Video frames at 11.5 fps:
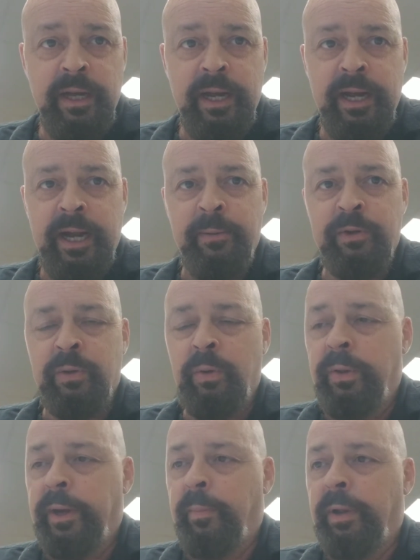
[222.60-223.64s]
It's cool
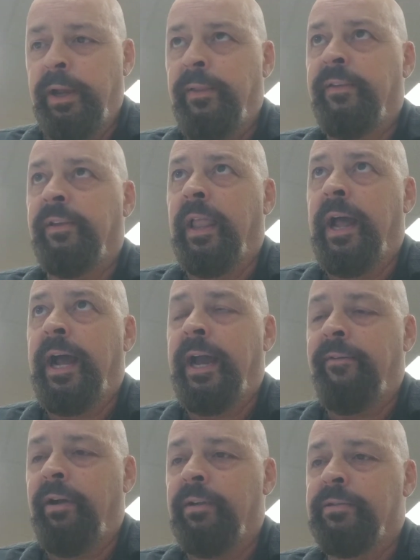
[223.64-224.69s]
they were playing this
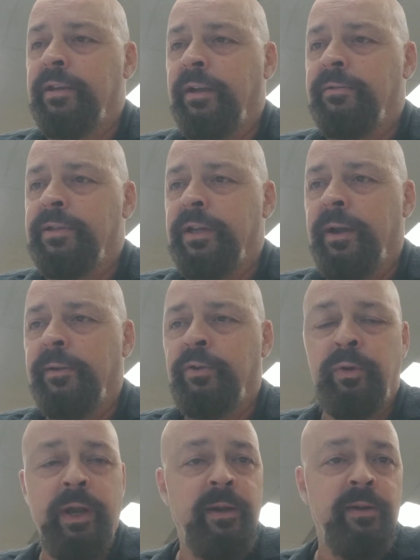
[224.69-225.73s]
live also. So
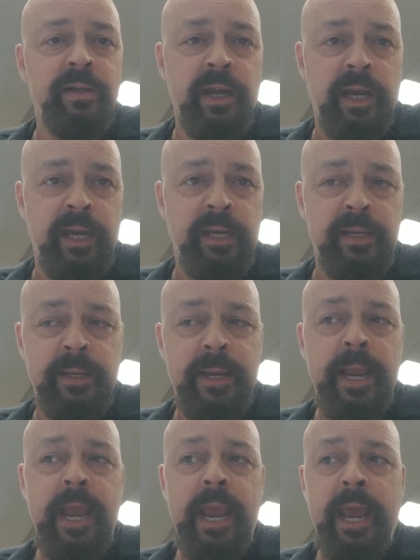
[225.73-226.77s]
Traitor's Gate
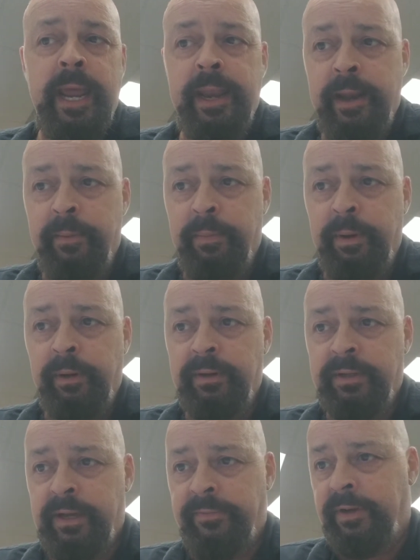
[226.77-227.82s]
at number
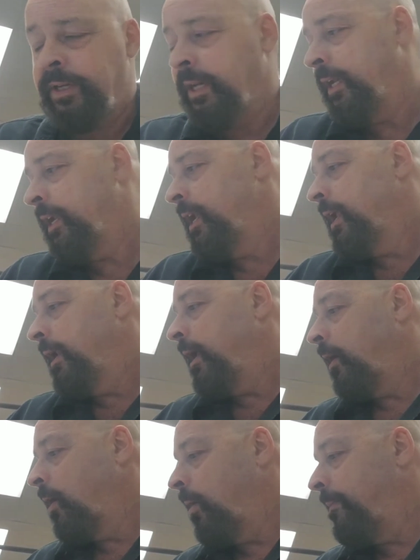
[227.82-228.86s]
17. Now
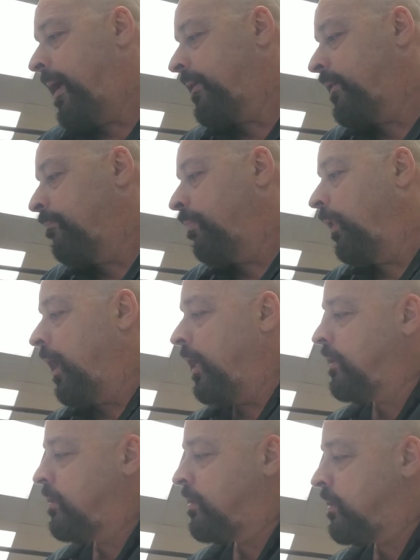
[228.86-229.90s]
going back to
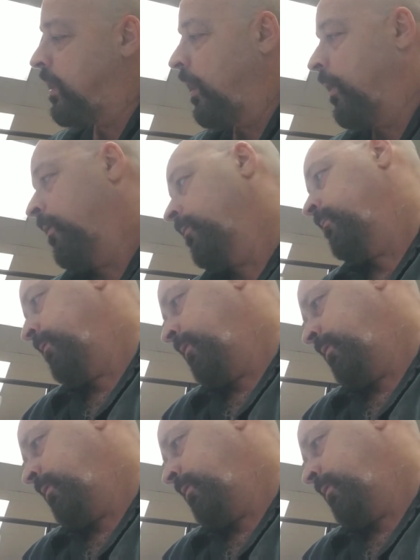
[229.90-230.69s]
Bloodstone,